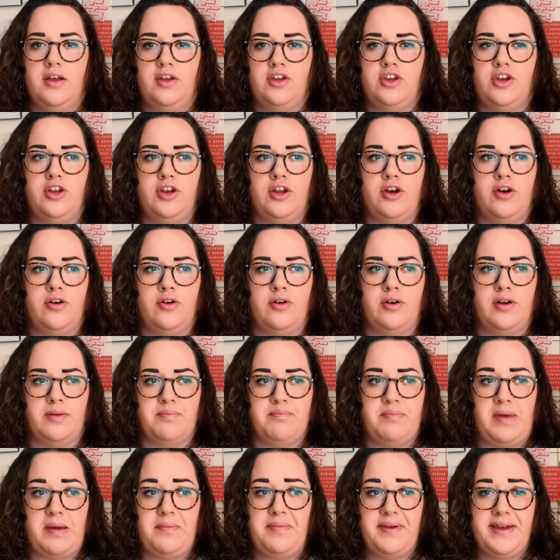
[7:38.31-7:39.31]

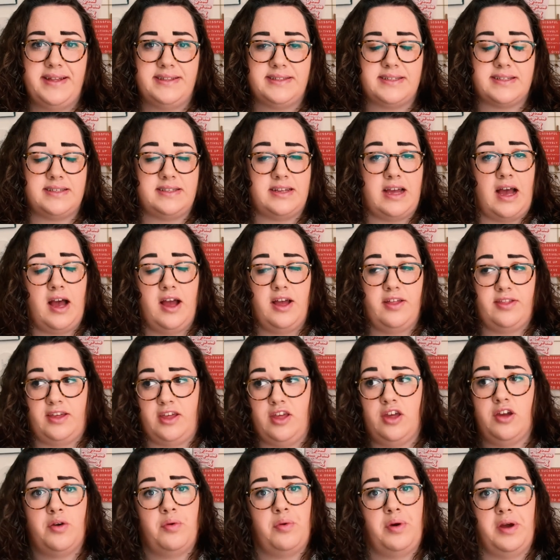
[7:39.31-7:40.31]
Maybe it's not that
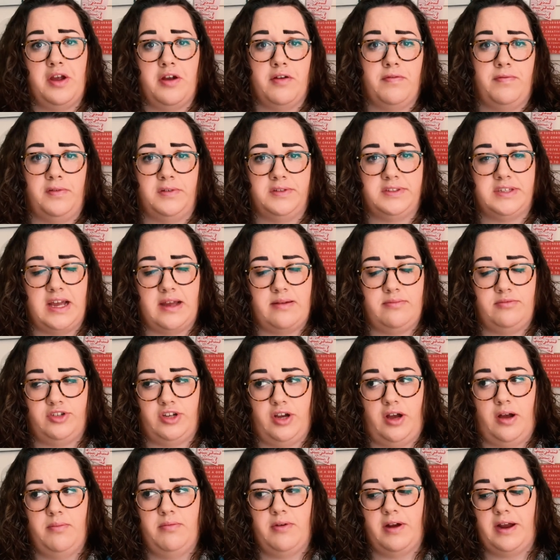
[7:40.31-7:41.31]
you quit your full-time
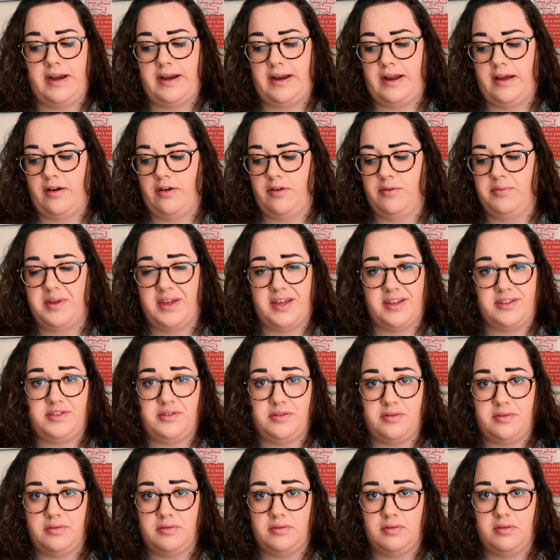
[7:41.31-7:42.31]
job right now because
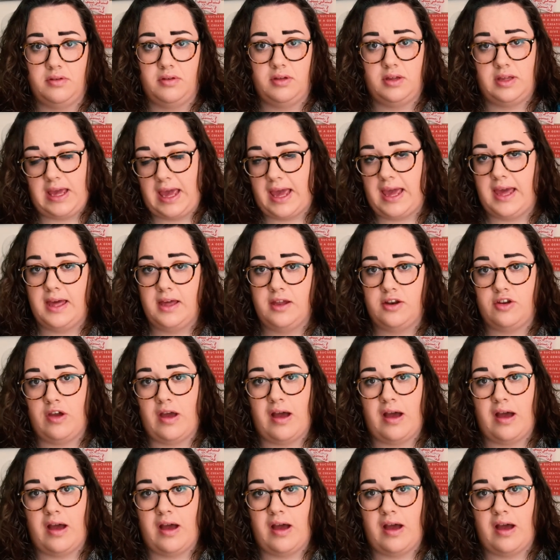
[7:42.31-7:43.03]
you can't,